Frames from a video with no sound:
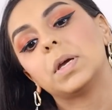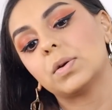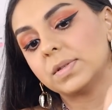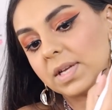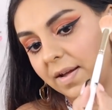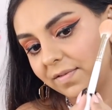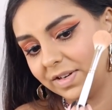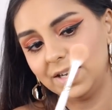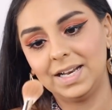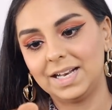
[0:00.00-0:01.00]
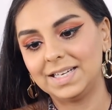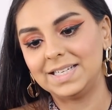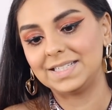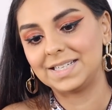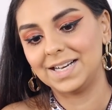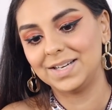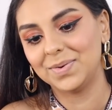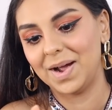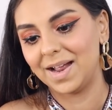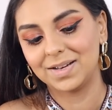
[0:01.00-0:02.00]
because every little detail
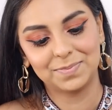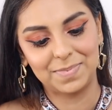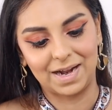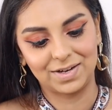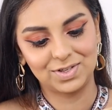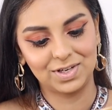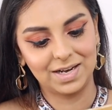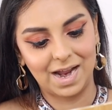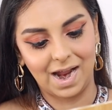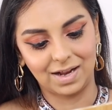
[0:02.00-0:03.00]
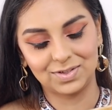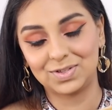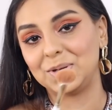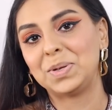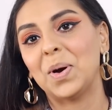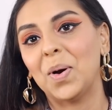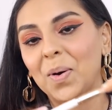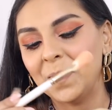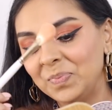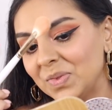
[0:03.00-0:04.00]
you add to packaging adds to
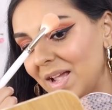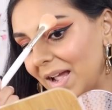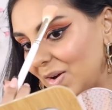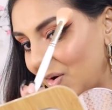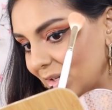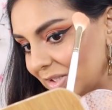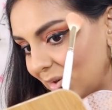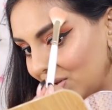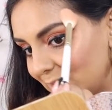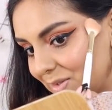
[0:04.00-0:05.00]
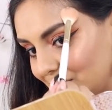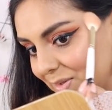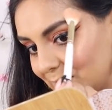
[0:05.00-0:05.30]
your cost also.